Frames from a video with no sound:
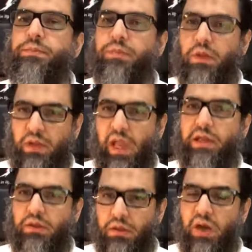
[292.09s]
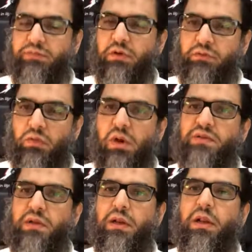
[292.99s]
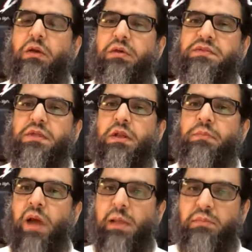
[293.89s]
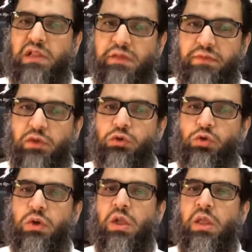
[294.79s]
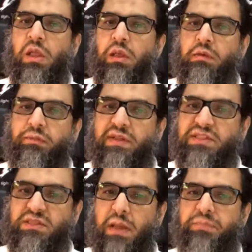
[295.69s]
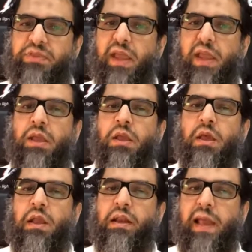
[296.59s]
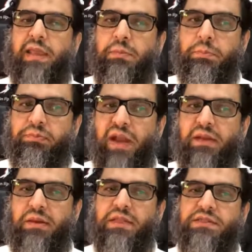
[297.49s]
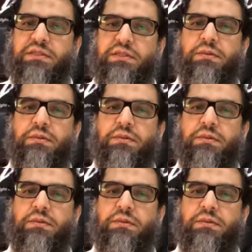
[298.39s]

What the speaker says: yani after Rasulullah sallallahu alaihi wasallam, I am leaving you with something like brightness